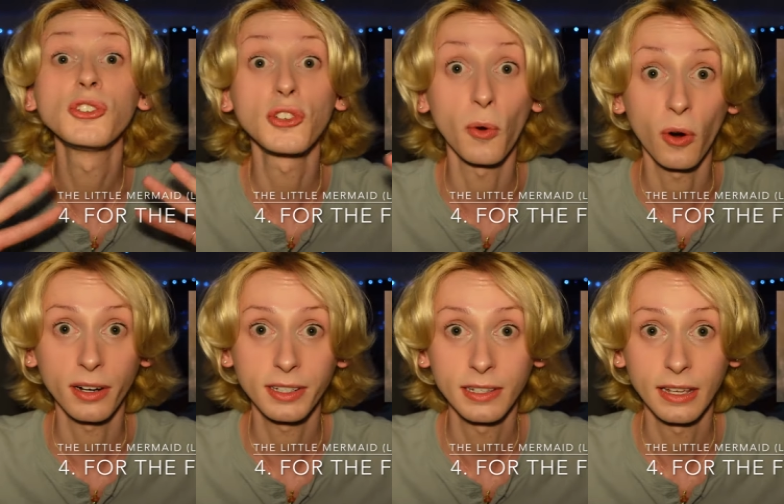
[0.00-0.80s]

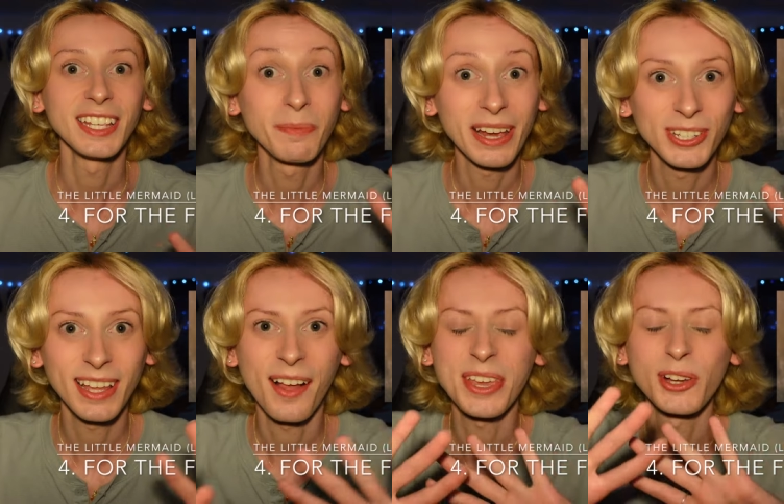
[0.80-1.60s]
soars, especially
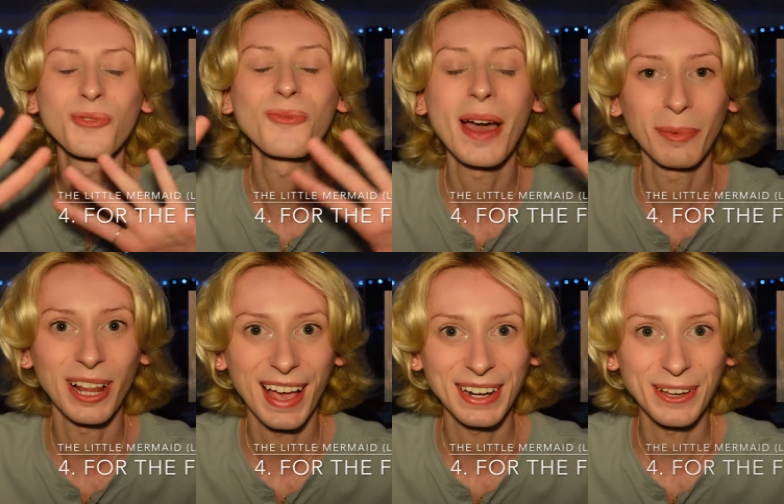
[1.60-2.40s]
on the incredible
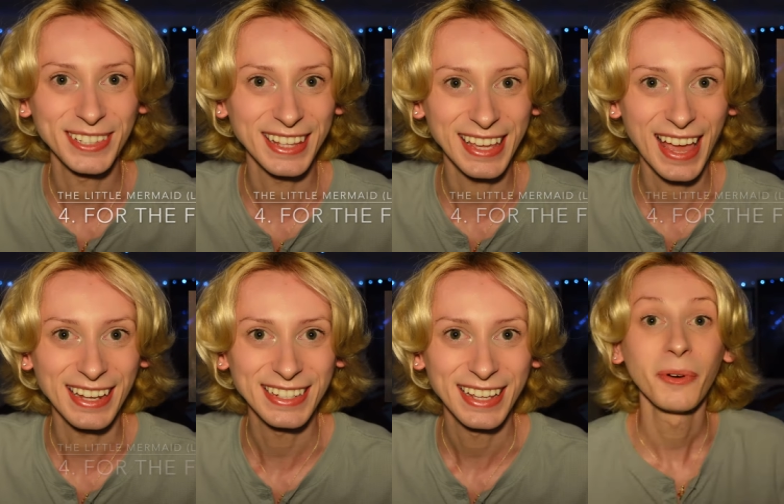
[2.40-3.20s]
high notes in the
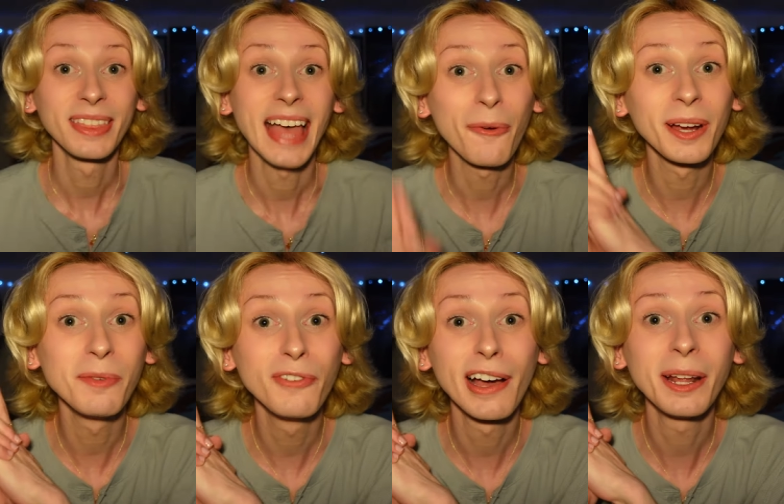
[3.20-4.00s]
end. But with that, we're gonna
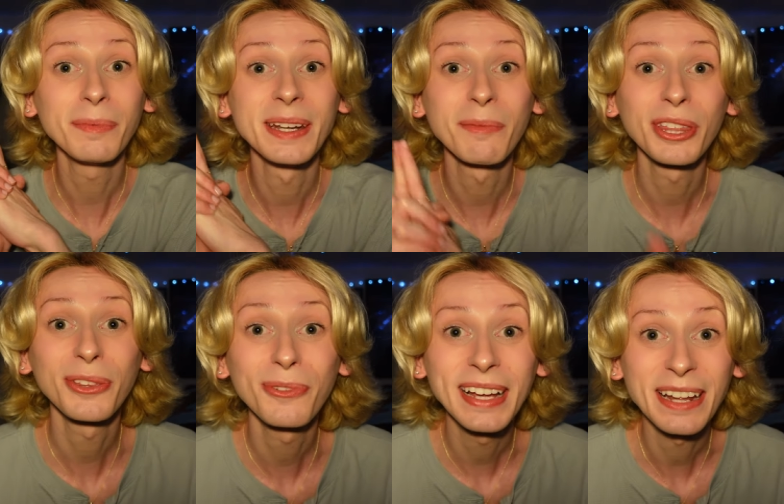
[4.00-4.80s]
move on up to number
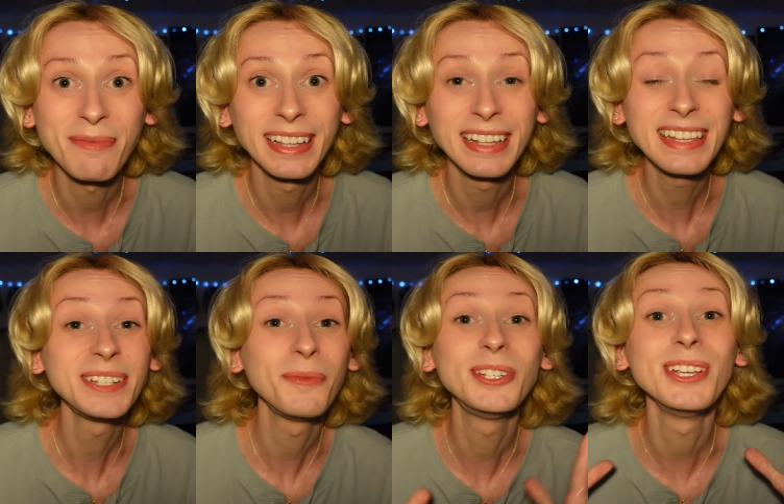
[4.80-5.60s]
three on my
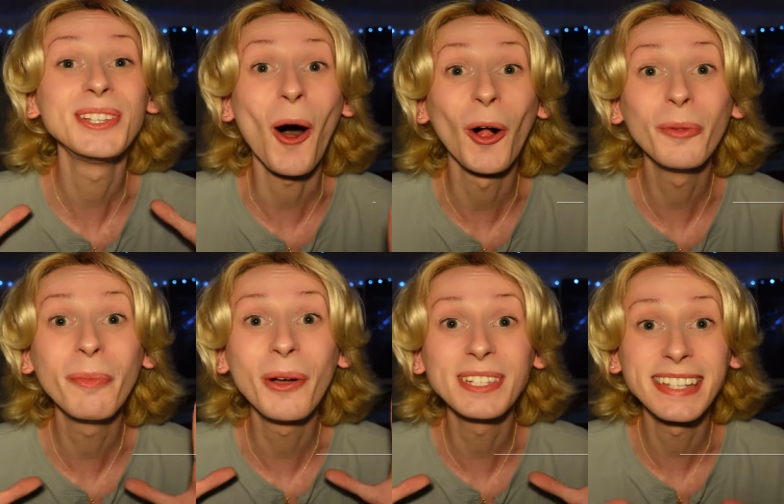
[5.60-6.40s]
list, which is
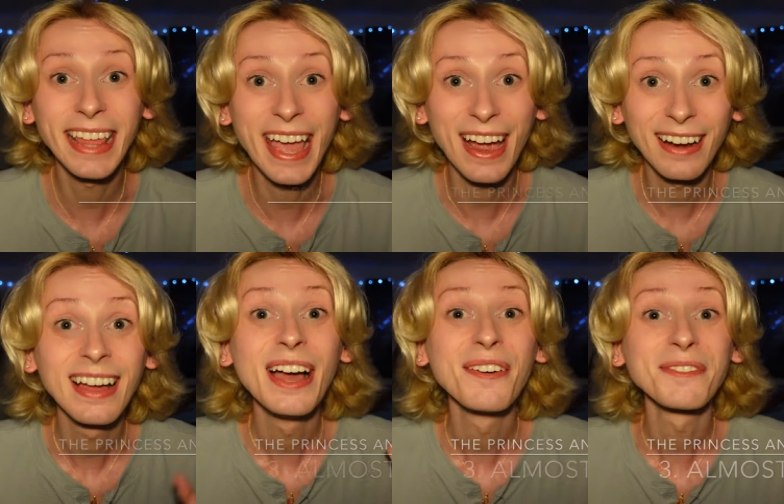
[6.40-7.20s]
Almost There
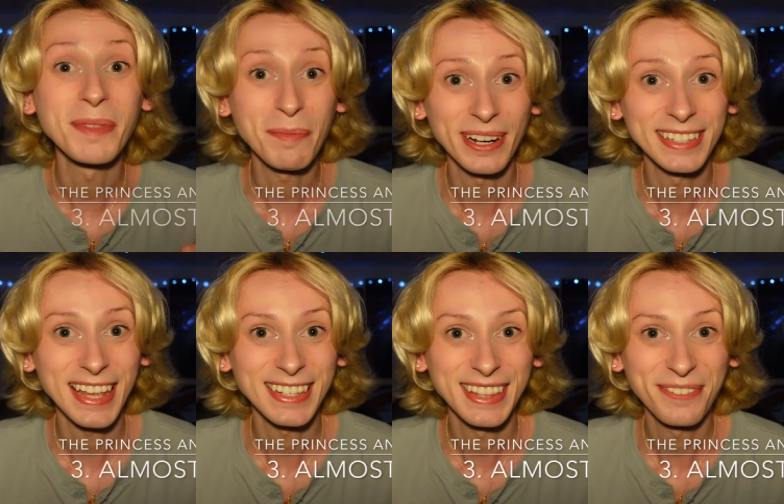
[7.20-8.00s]
from The
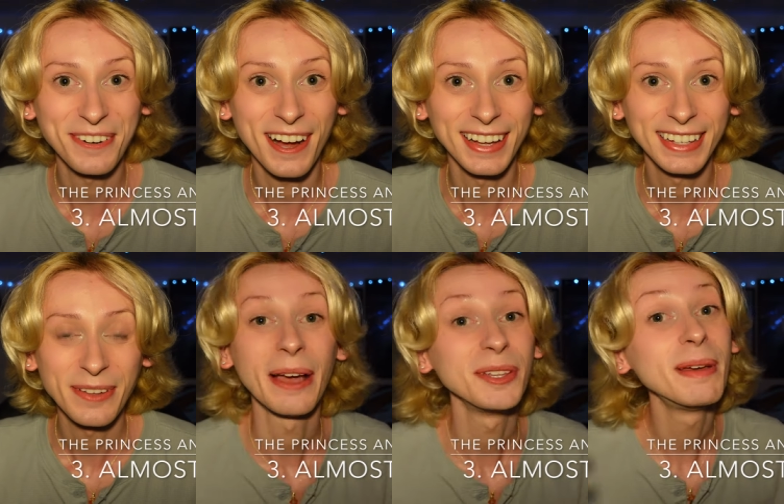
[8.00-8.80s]
Princess and the Frog.
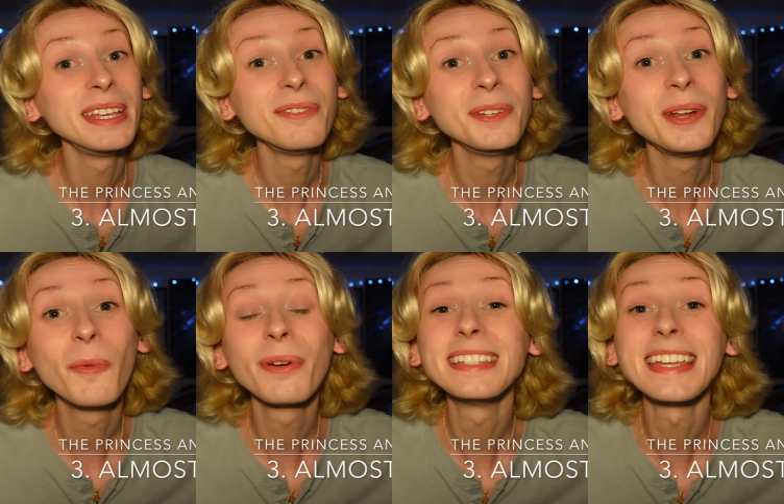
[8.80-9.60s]
Now, as many of you know,
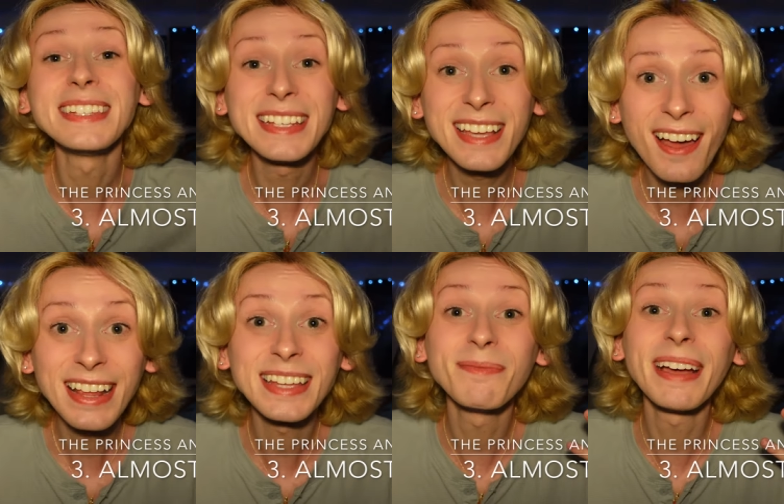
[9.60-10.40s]
Princess
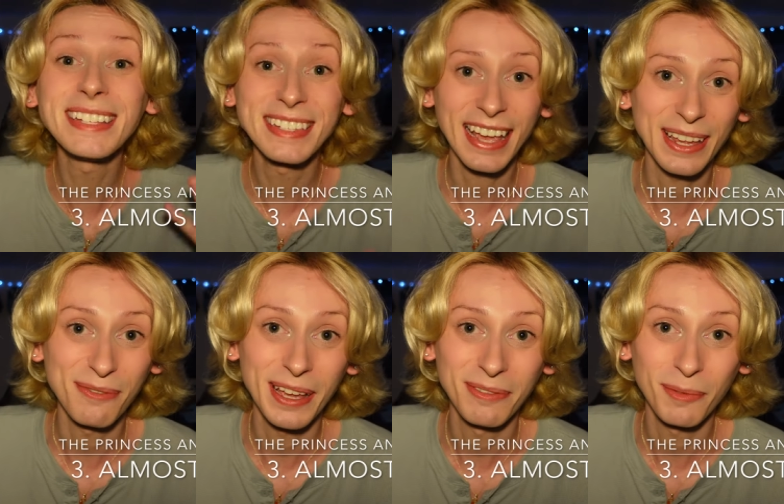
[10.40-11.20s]
Tiana is my second
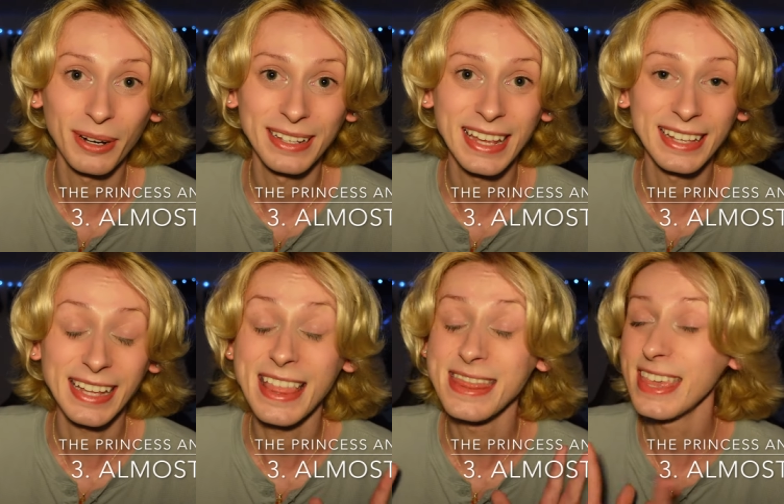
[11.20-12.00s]
favorite princess,
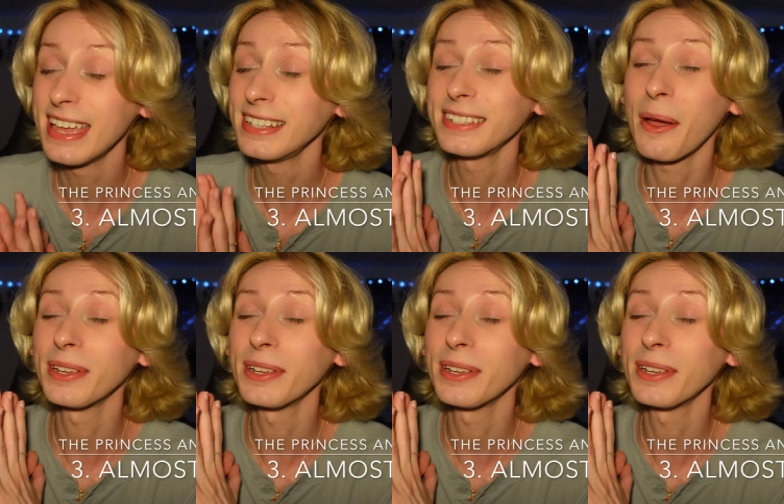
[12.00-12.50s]
and this